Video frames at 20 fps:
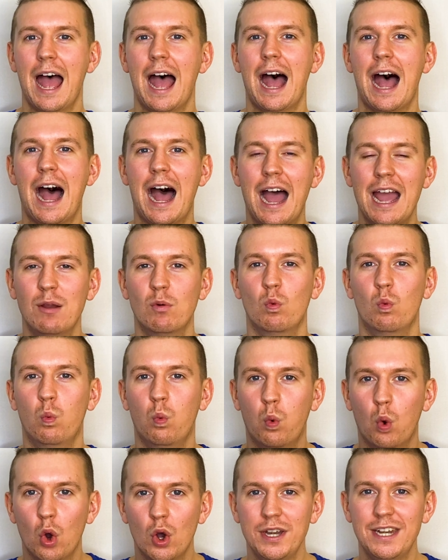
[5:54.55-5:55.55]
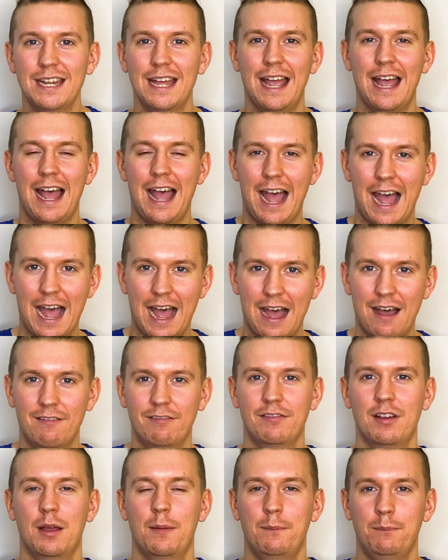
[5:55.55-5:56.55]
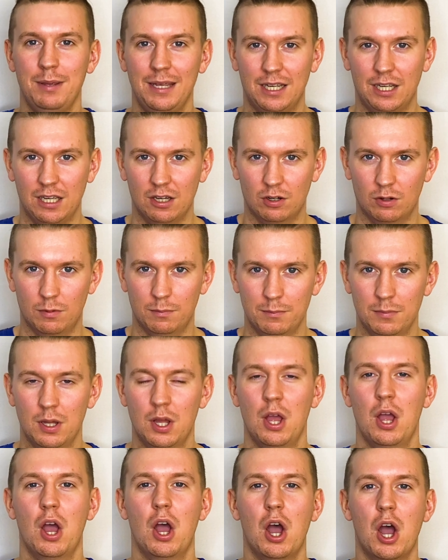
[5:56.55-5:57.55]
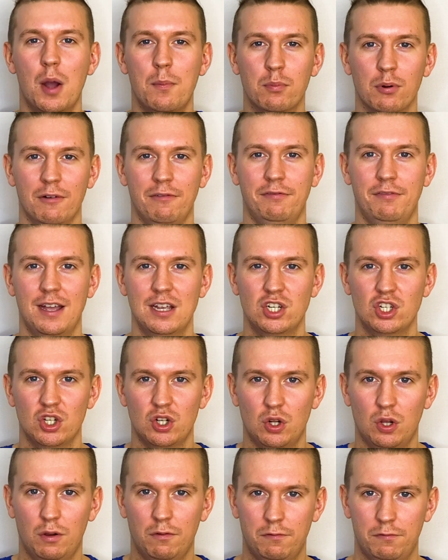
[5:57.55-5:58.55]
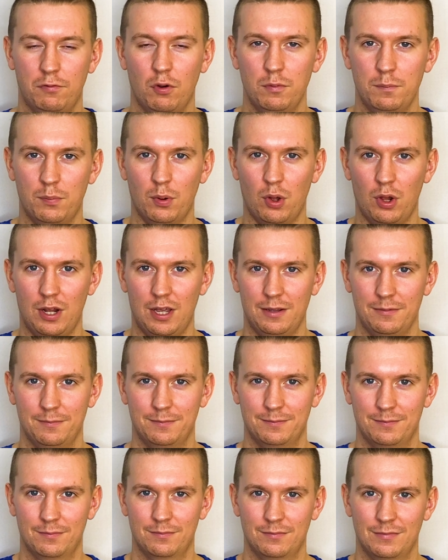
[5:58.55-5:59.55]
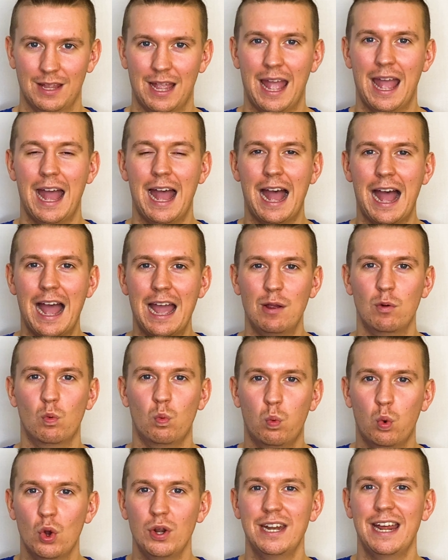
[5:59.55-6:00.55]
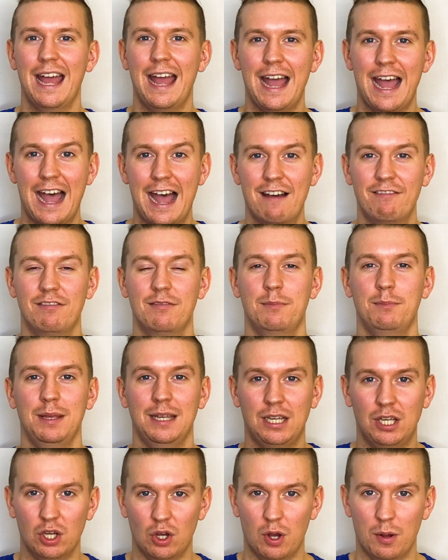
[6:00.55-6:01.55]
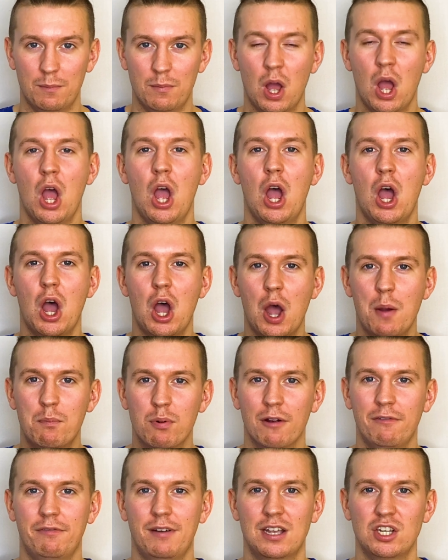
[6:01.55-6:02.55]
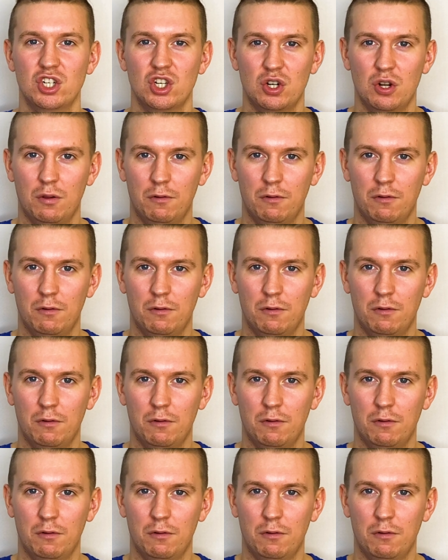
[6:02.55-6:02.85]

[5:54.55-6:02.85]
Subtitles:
I would have become a professional footballer. I would have become a professional